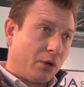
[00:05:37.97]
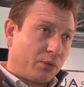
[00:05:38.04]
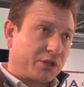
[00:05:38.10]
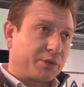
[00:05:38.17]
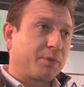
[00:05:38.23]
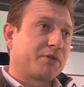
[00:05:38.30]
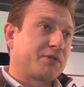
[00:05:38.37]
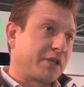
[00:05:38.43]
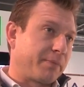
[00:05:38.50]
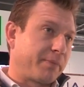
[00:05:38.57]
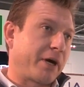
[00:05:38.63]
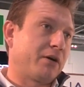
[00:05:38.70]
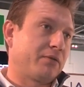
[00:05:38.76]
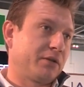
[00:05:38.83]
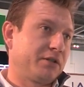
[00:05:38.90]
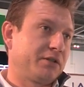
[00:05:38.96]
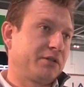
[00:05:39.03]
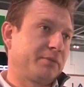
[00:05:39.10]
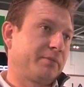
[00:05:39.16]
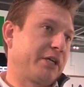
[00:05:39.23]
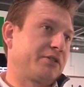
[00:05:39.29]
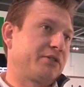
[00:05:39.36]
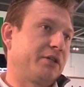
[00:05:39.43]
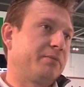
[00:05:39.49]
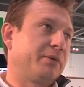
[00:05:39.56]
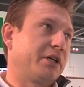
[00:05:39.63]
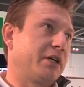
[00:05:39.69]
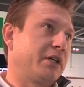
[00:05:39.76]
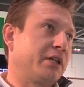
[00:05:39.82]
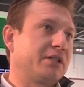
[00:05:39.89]
which puts that power into the battery,
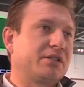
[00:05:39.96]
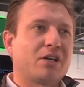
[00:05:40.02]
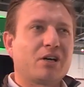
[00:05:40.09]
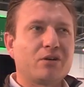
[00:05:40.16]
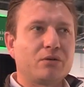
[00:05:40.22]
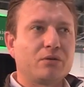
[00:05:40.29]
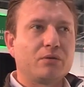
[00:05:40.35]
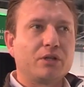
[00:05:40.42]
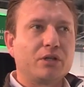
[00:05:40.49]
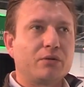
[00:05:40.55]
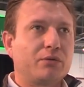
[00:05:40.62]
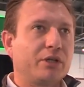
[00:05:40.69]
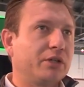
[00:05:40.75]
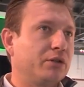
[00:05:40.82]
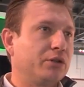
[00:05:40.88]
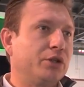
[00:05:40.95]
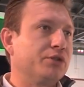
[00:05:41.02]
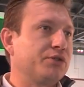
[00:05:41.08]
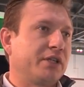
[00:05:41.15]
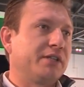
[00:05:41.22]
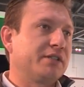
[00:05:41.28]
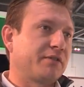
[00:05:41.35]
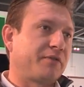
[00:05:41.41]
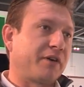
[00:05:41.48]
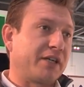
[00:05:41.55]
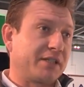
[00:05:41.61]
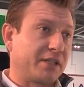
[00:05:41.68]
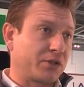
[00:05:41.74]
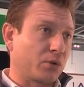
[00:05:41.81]
but there's no real user interface.